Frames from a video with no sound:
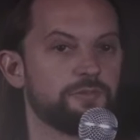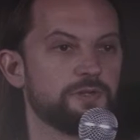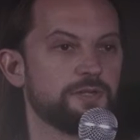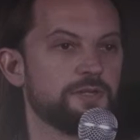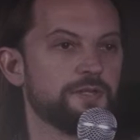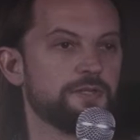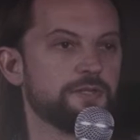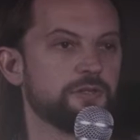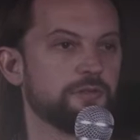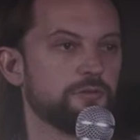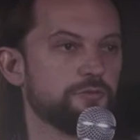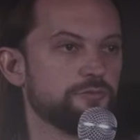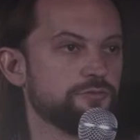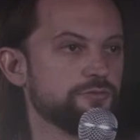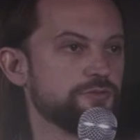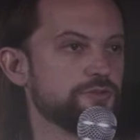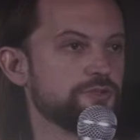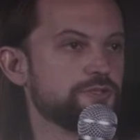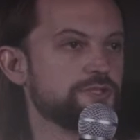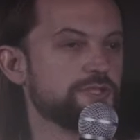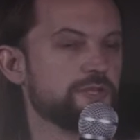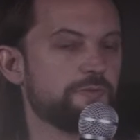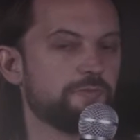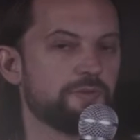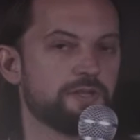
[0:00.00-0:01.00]
it
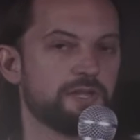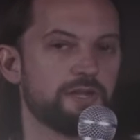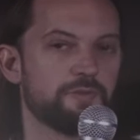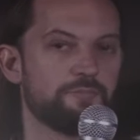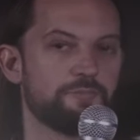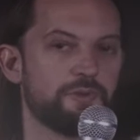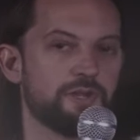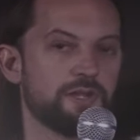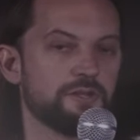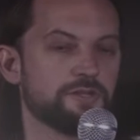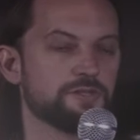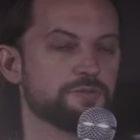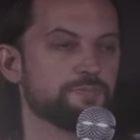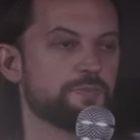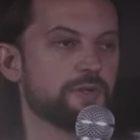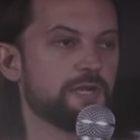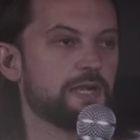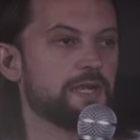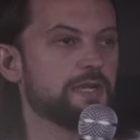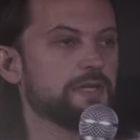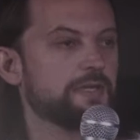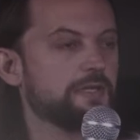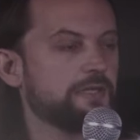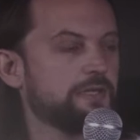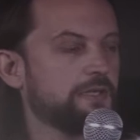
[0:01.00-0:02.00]
loses some of that bounce
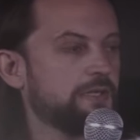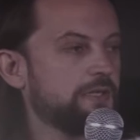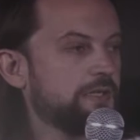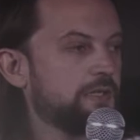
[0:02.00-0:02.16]
back.